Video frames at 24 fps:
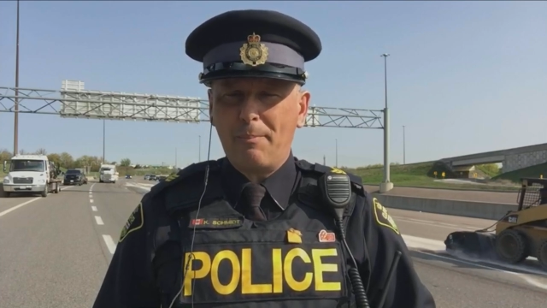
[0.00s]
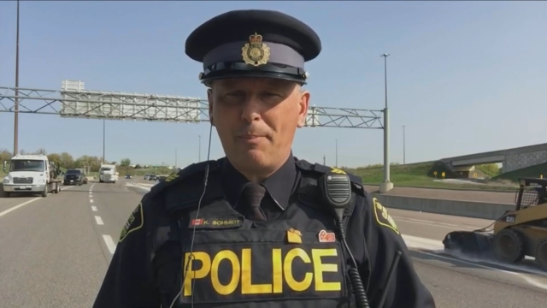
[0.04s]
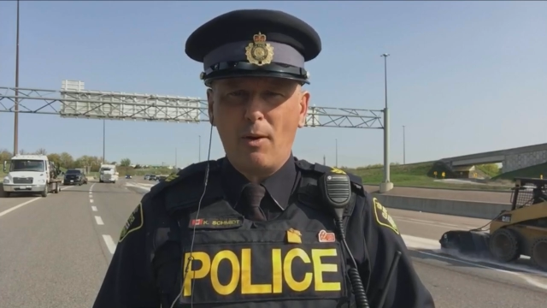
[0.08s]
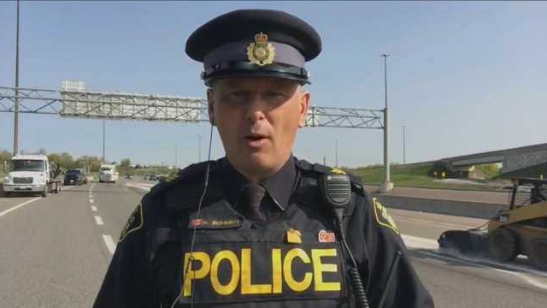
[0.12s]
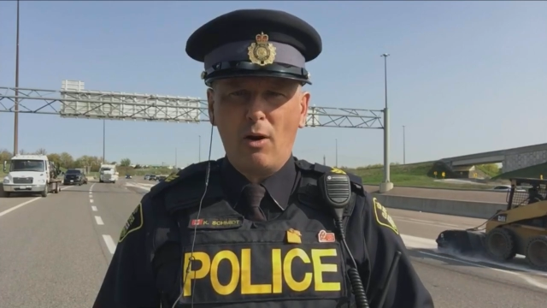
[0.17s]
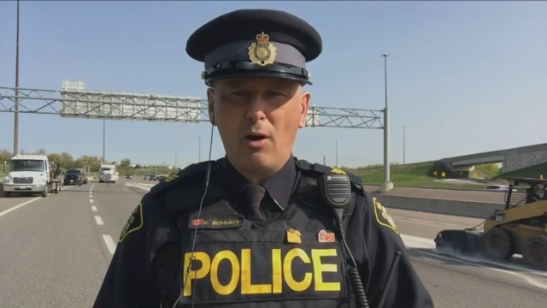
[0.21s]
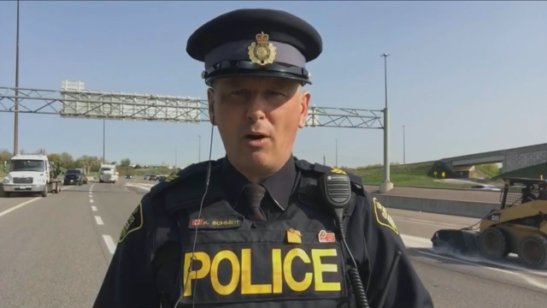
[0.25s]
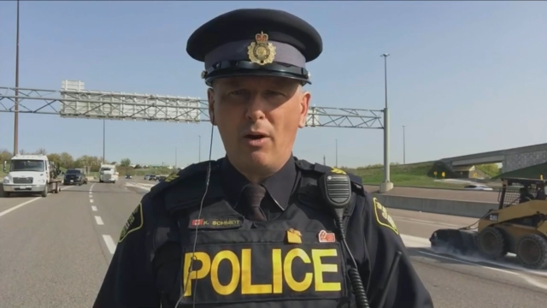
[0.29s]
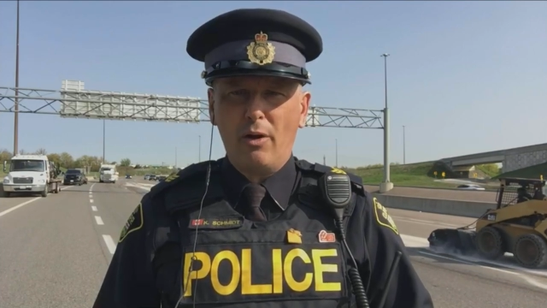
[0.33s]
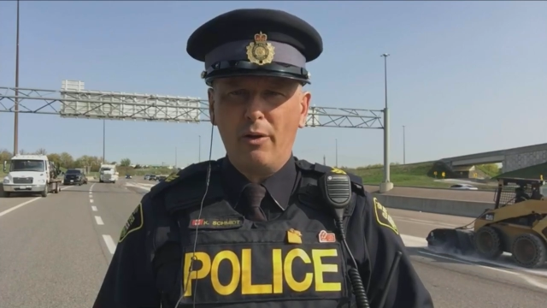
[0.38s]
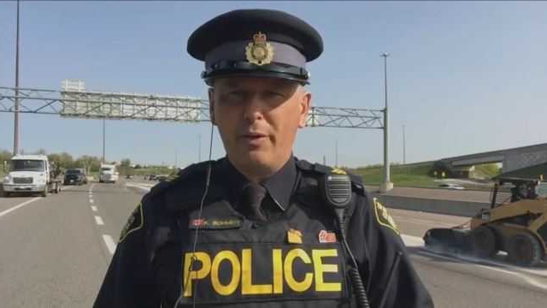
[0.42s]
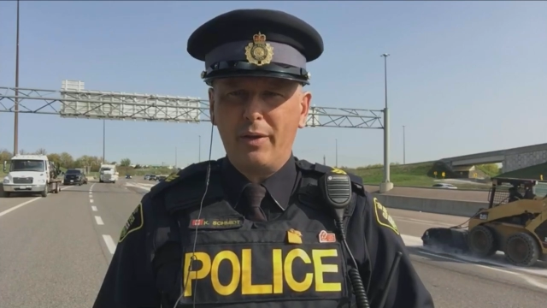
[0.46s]

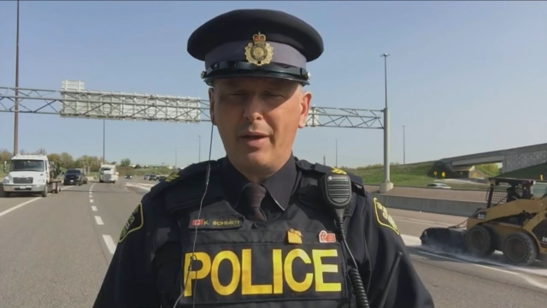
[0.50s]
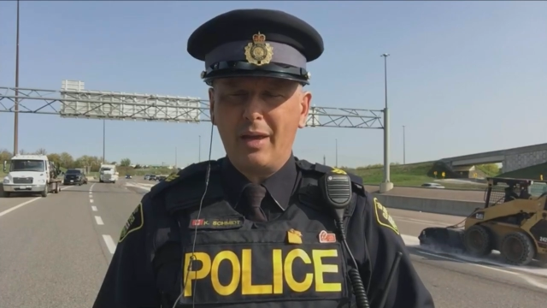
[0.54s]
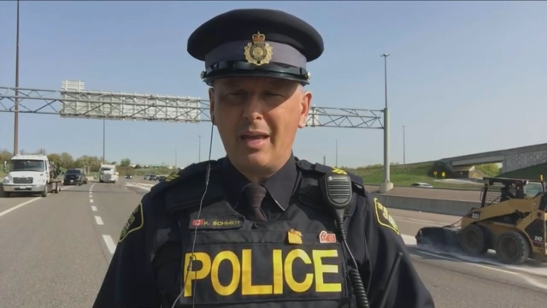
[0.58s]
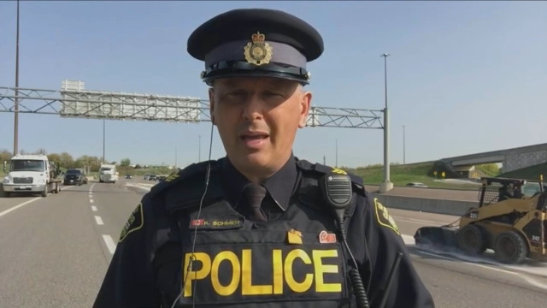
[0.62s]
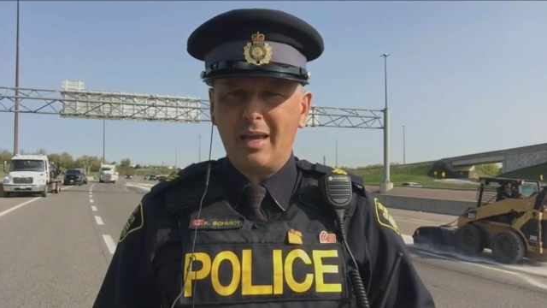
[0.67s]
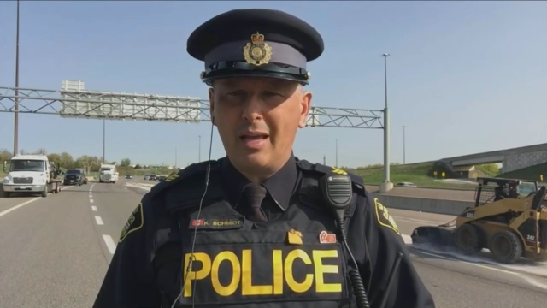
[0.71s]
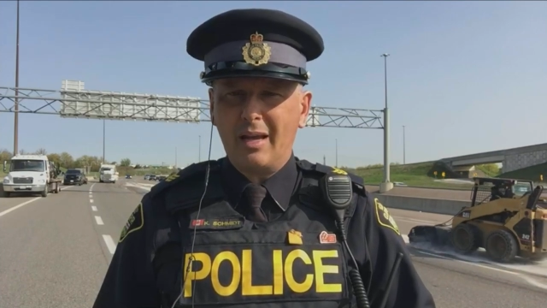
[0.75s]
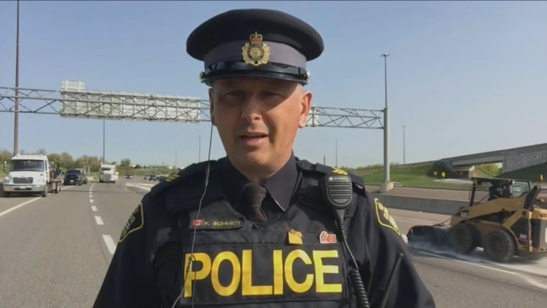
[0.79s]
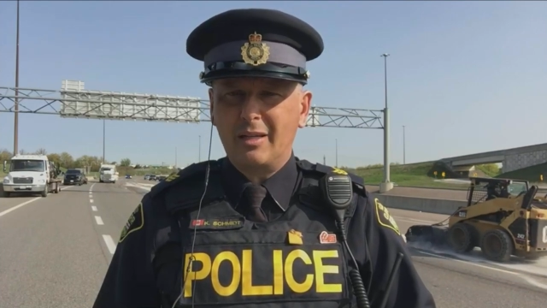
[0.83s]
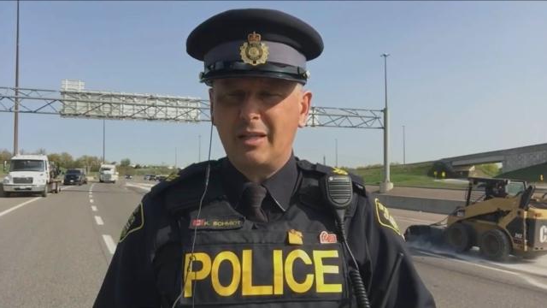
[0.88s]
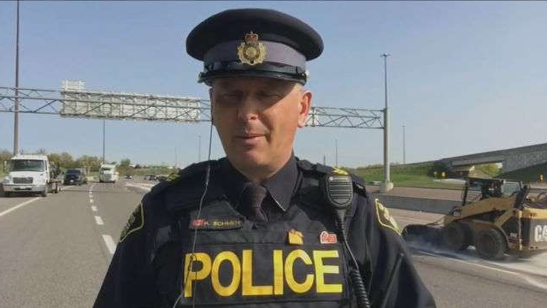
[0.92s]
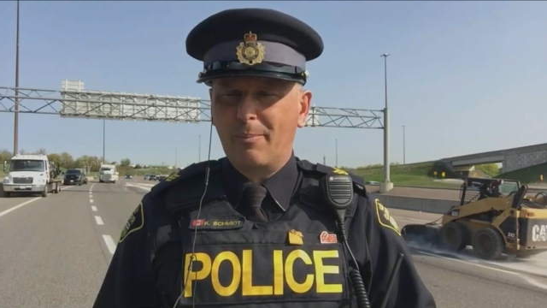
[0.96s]
all
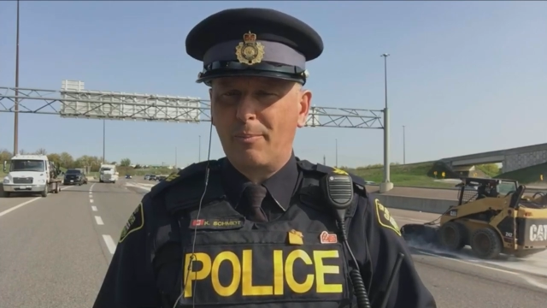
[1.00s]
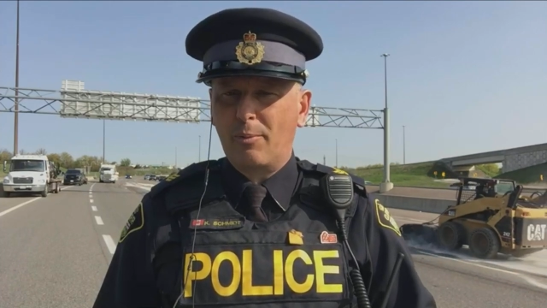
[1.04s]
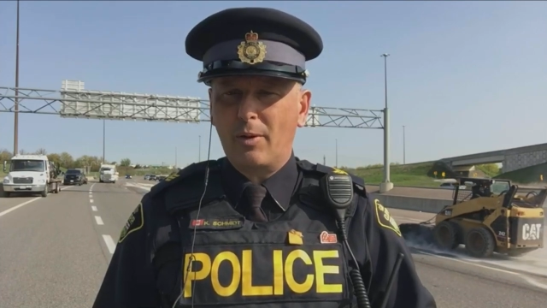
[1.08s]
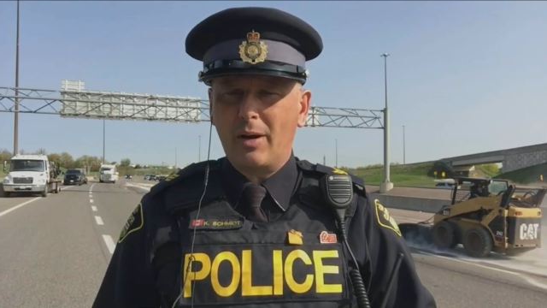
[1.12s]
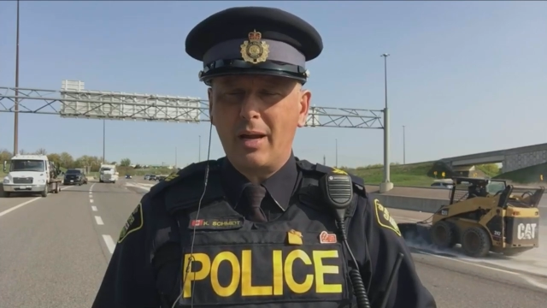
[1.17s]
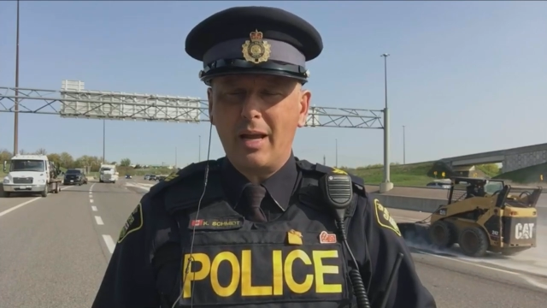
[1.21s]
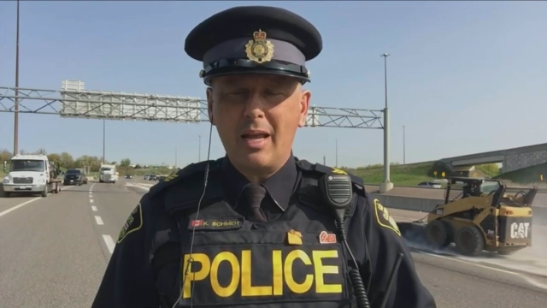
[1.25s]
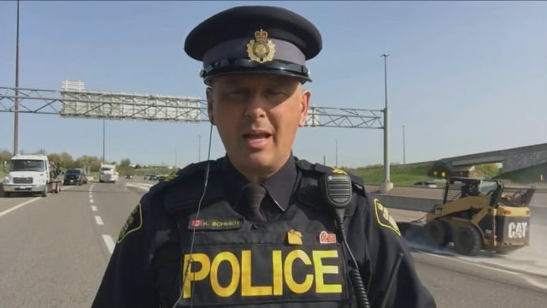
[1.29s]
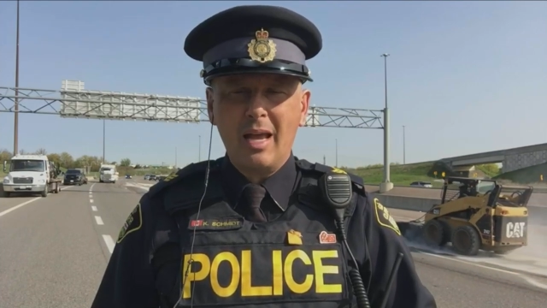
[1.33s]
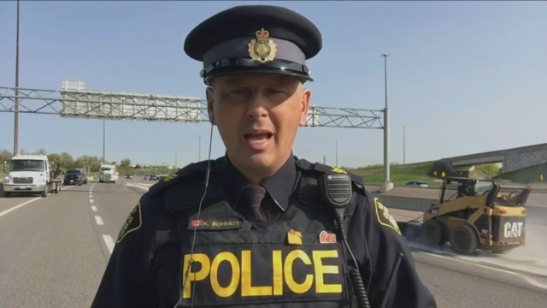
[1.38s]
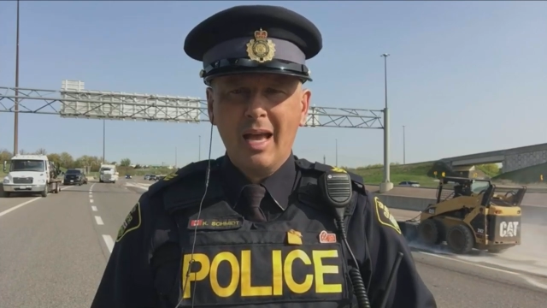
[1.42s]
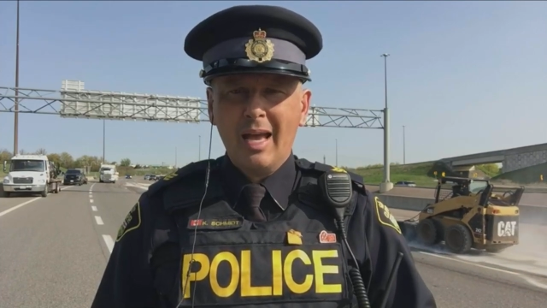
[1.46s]
the uh,
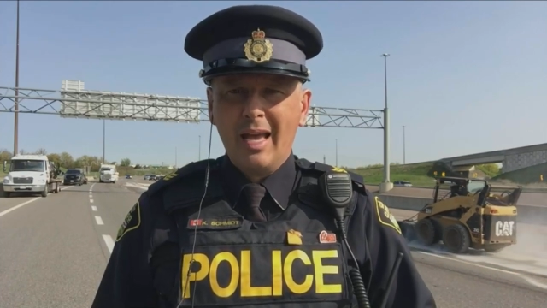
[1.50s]
debris.